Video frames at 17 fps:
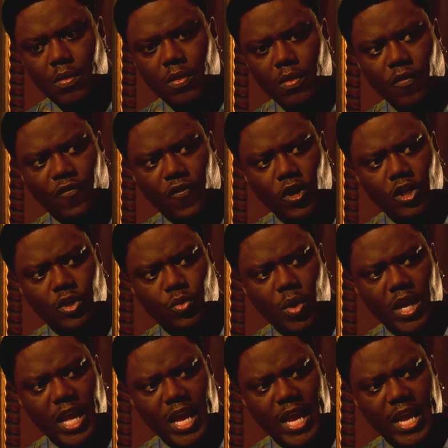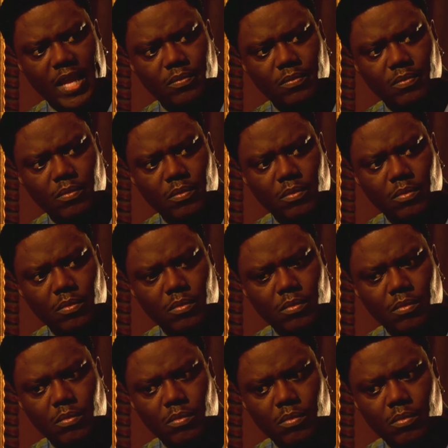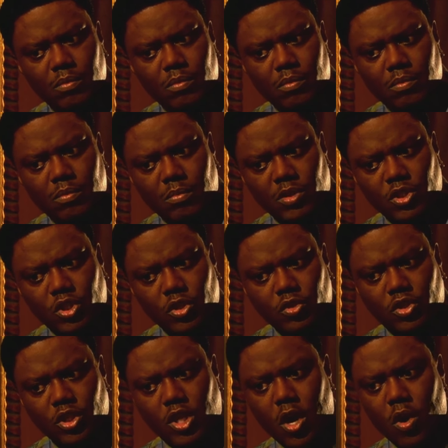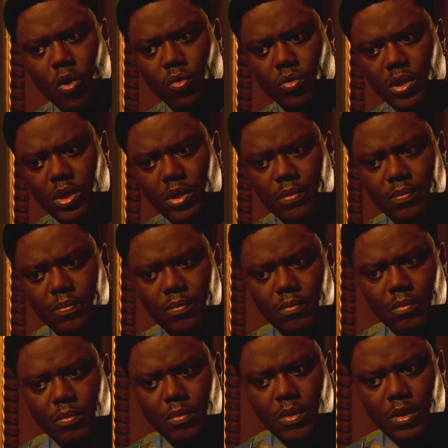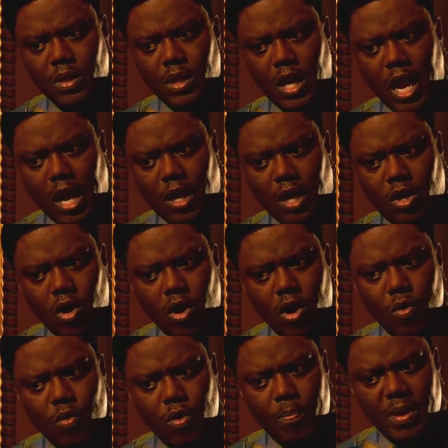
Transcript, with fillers: The first one in must use the code. And our code will